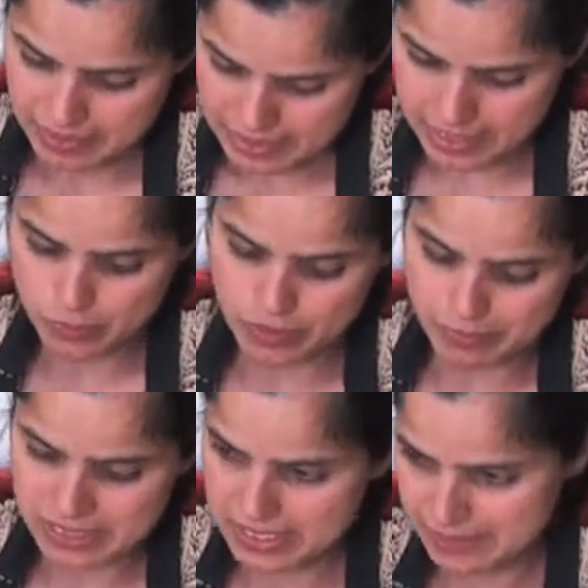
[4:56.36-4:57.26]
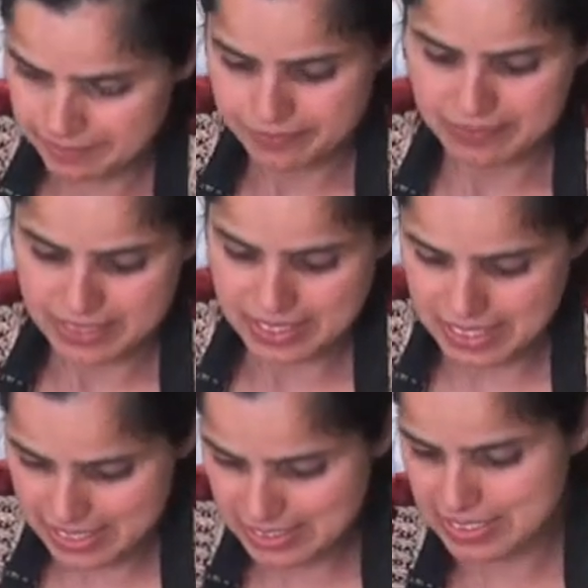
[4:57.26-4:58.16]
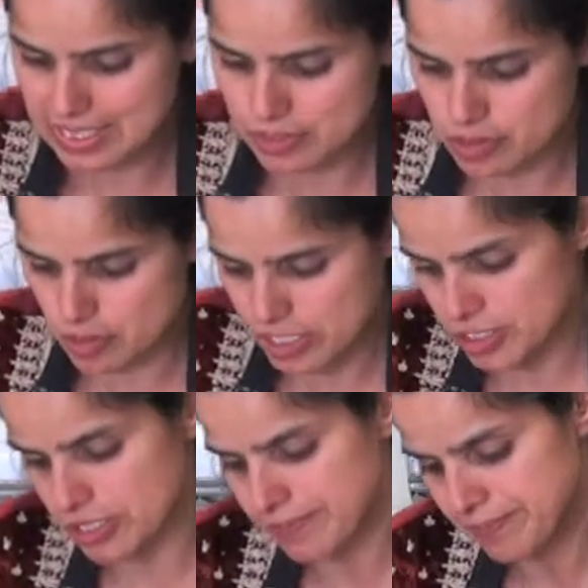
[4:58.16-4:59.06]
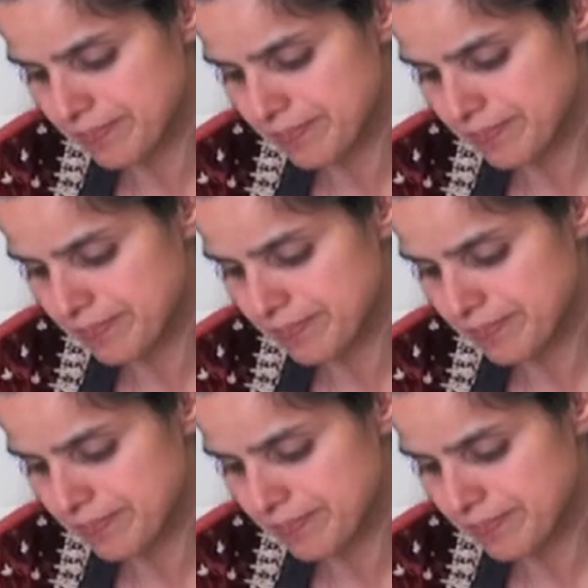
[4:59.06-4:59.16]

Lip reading: and I ribbon it again in the other direction.